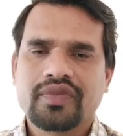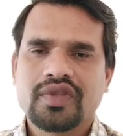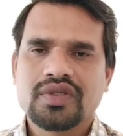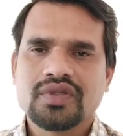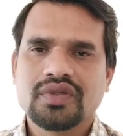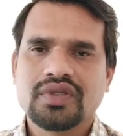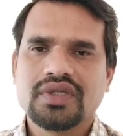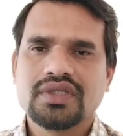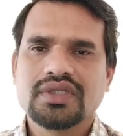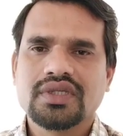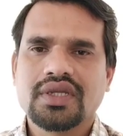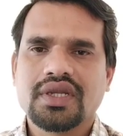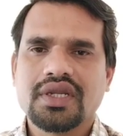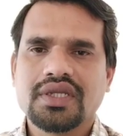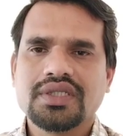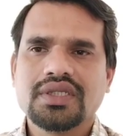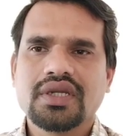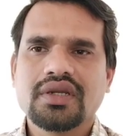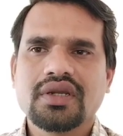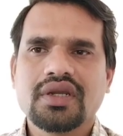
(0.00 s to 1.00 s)
So this is a
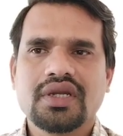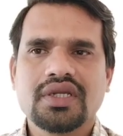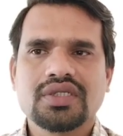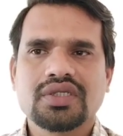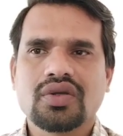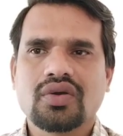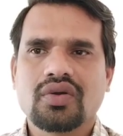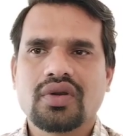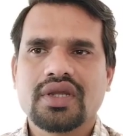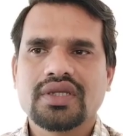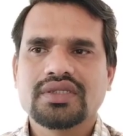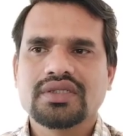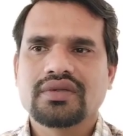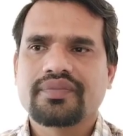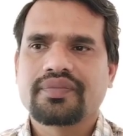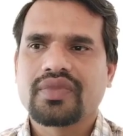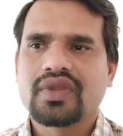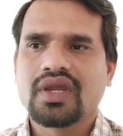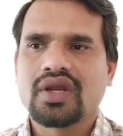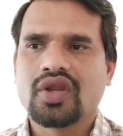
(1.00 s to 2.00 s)
region, it is called as
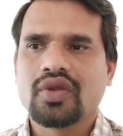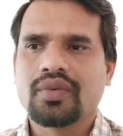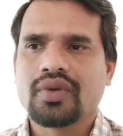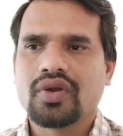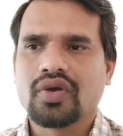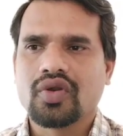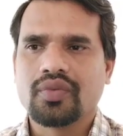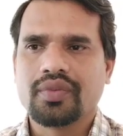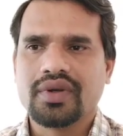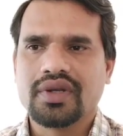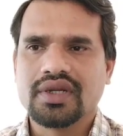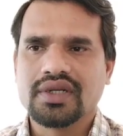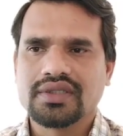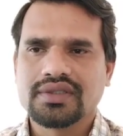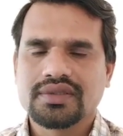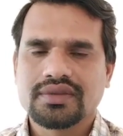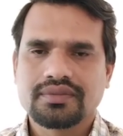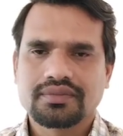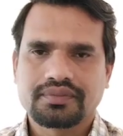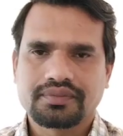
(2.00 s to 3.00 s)
atomic
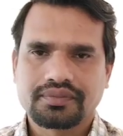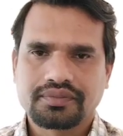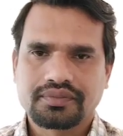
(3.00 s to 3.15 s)
orbitals.